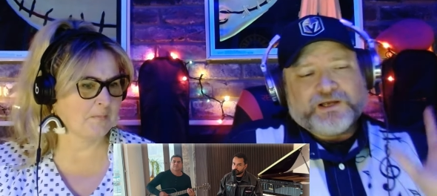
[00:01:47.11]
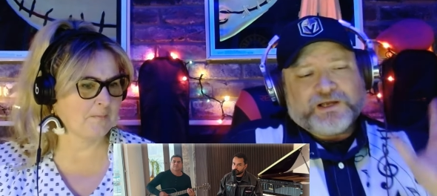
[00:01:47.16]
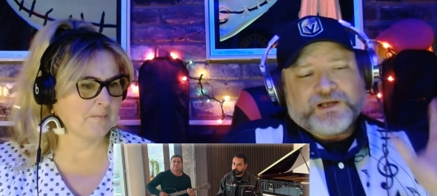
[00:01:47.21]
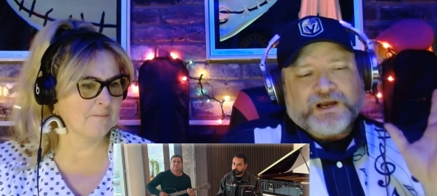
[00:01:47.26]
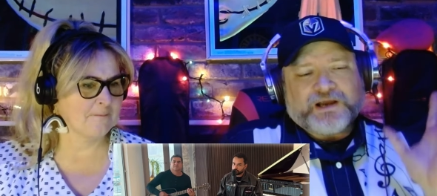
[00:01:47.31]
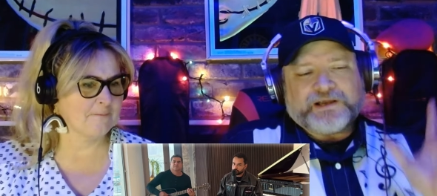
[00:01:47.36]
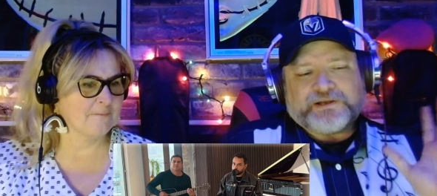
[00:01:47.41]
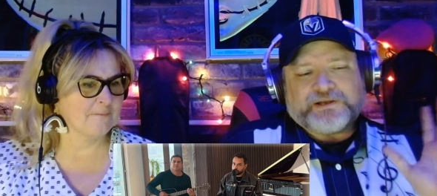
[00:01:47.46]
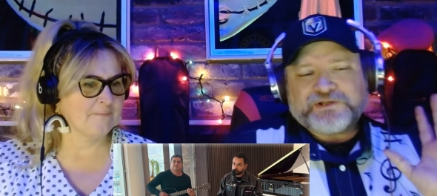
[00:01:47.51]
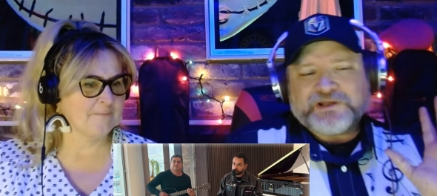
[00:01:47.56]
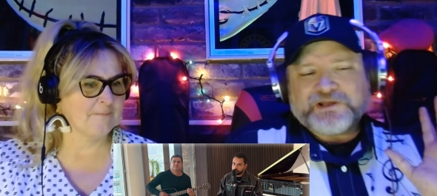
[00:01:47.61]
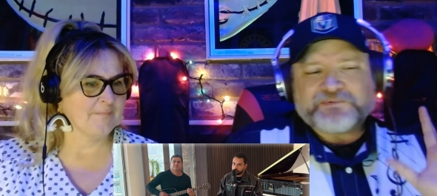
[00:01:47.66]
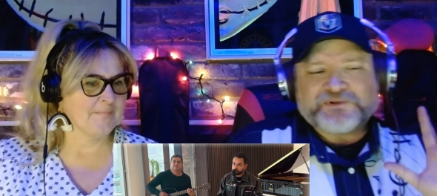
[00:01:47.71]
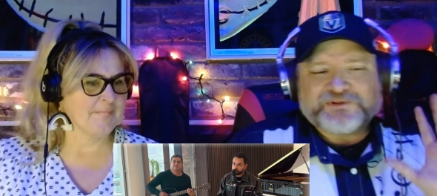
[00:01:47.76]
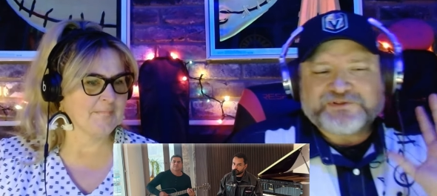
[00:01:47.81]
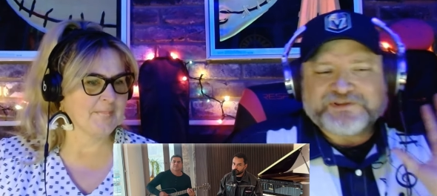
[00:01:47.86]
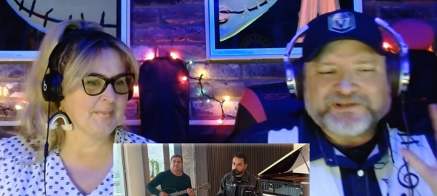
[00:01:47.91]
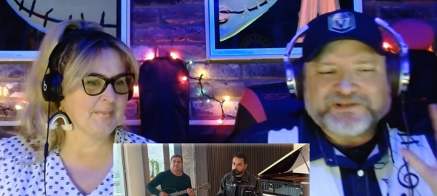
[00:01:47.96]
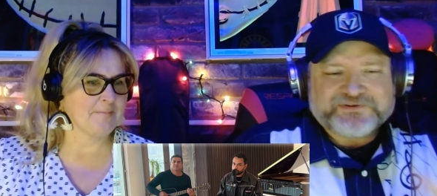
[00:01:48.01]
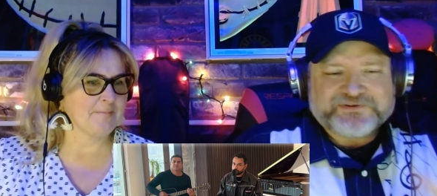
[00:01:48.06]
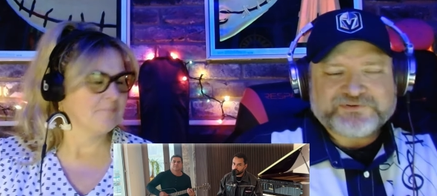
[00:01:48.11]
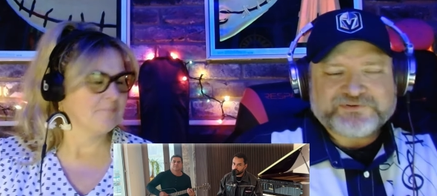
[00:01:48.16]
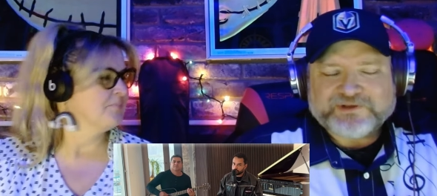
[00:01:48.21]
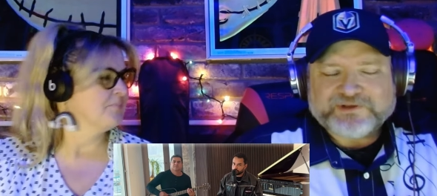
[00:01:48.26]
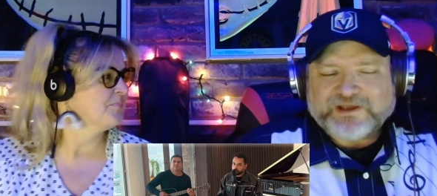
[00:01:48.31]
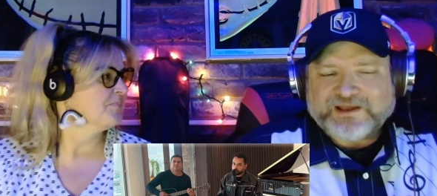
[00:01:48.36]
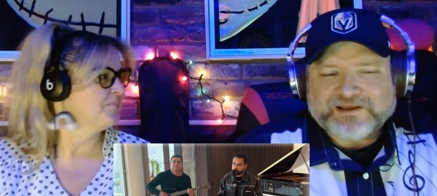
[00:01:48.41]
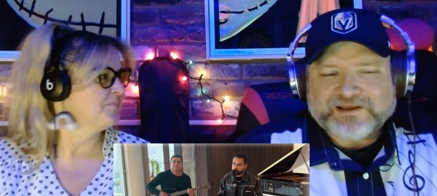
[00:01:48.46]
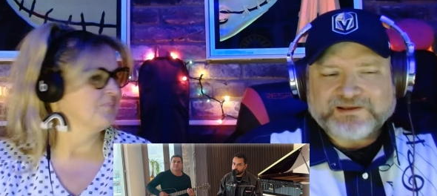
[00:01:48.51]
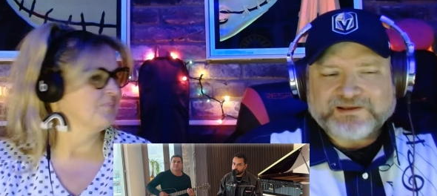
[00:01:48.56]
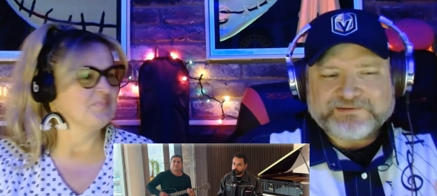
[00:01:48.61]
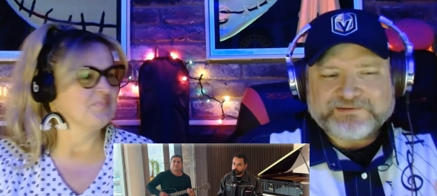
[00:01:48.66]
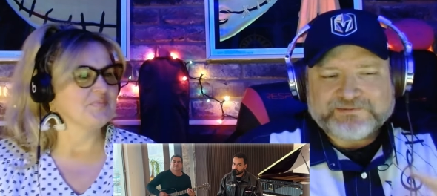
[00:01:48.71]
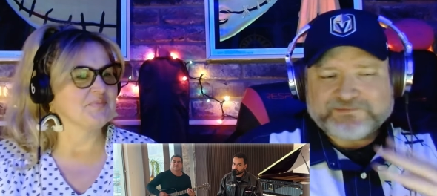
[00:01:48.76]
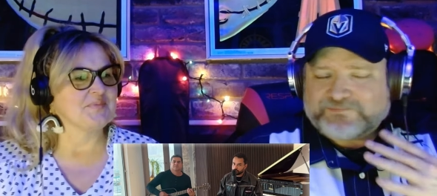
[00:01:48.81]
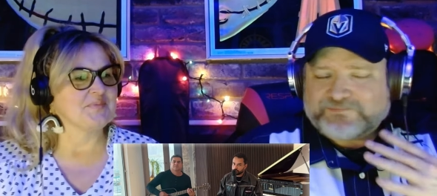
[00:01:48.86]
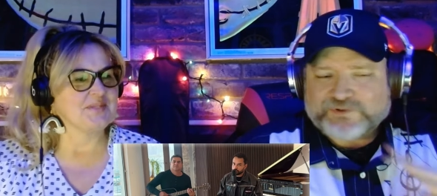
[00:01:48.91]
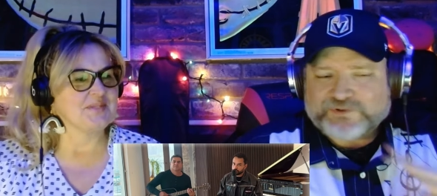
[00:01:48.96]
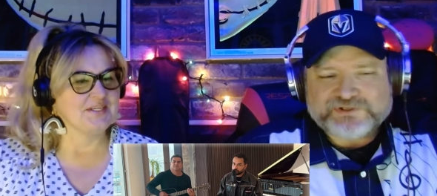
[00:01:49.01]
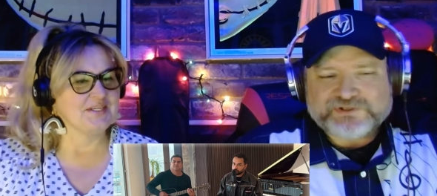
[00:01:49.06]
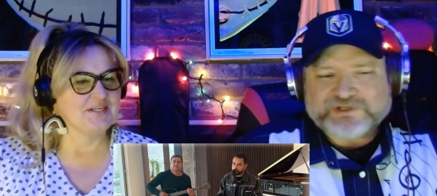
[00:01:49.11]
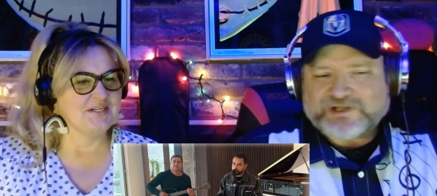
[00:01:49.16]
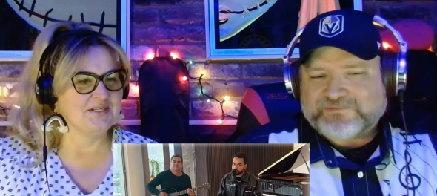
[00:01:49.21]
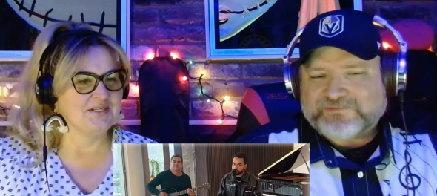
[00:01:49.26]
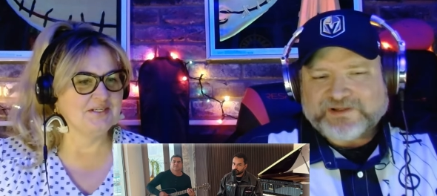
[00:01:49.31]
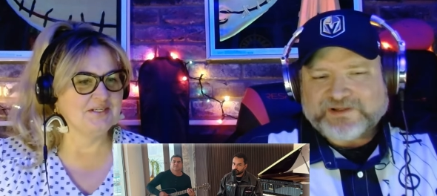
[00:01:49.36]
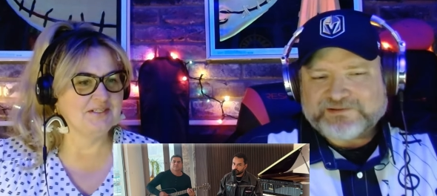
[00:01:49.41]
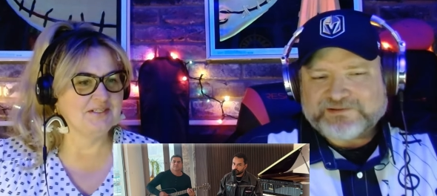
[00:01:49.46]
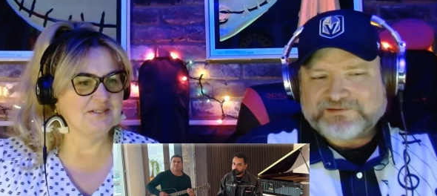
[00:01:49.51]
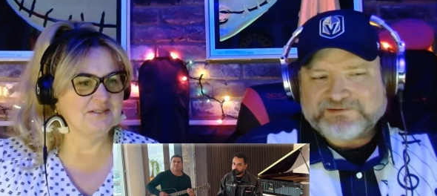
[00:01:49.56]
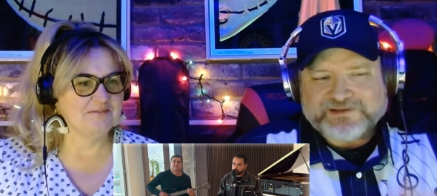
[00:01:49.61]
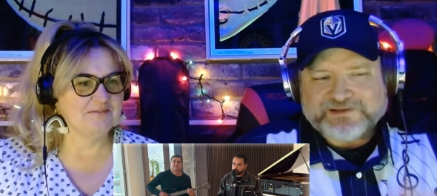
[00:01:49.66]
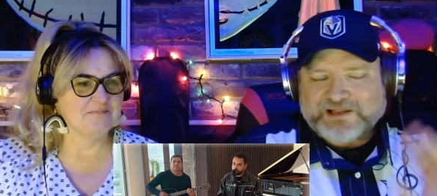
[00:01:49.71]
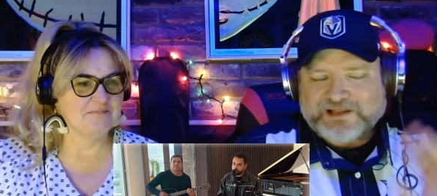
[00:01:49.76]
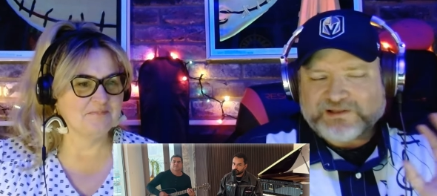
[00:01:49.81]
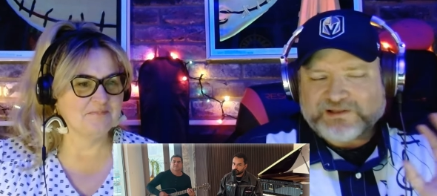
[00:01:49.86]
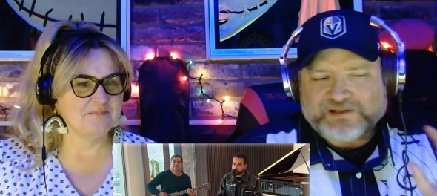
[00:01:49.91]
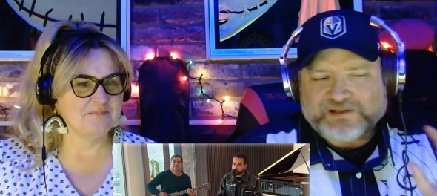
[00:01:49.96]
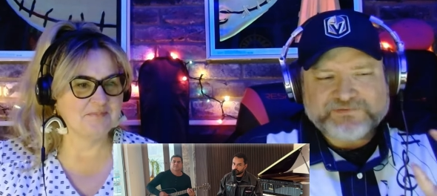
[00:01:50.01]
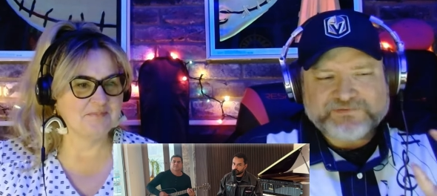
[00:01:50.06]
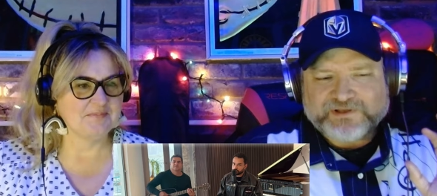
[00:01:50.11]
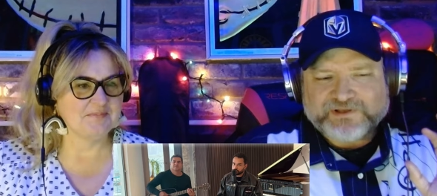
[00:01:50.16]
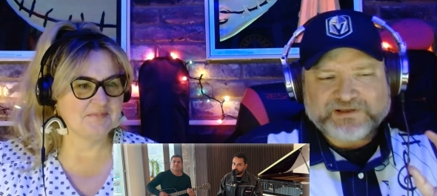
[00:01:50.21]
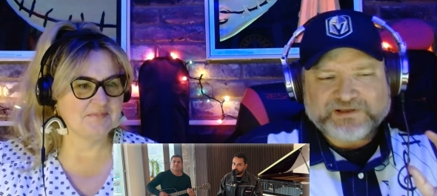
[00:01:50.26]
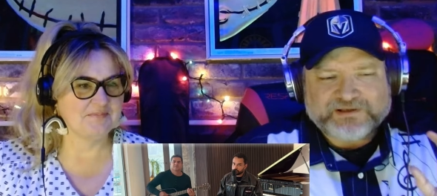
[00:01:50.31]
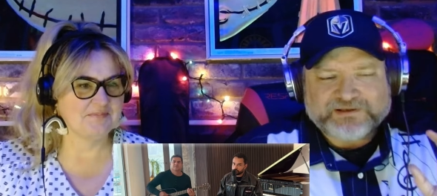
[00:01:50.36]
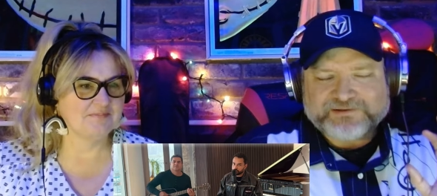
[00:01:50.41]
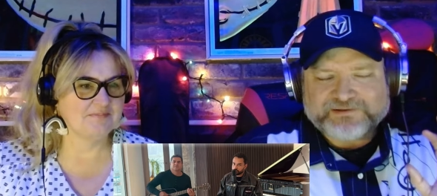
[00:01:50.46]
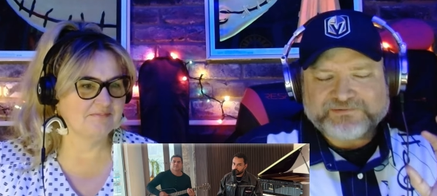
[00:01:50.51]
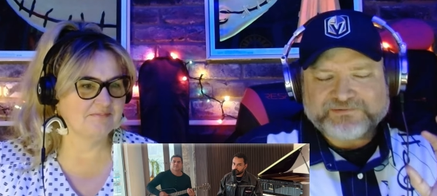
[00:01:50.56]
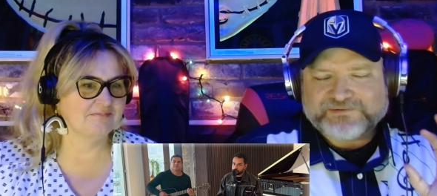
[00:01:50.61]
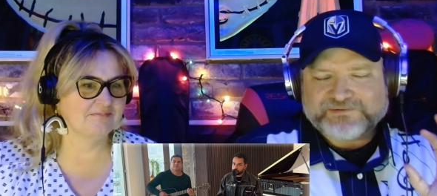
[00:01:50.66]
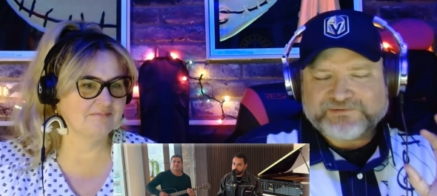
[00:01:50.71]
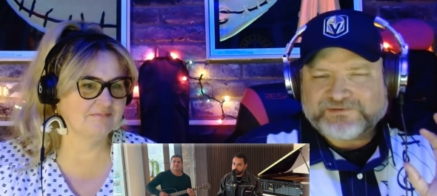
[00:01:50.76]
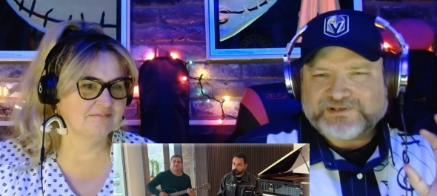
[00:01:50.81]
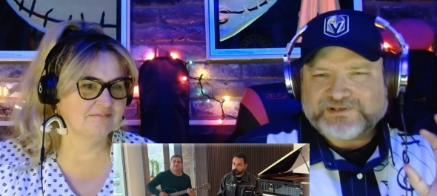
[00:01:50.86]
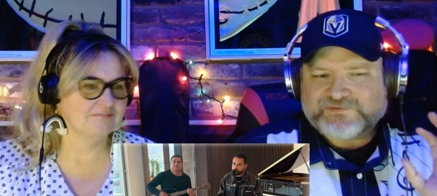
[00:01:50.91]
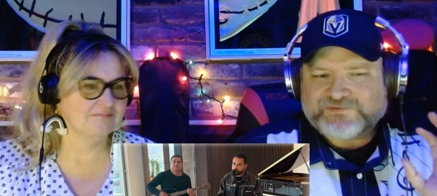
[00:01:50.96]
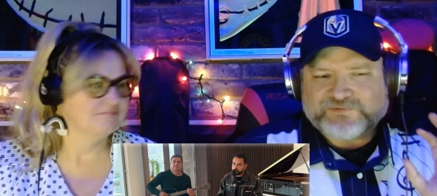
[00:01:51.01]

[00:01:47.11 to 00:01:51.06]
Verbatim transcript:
Speaker 1: All right, a couple of things. Uh, first off, I, I love the this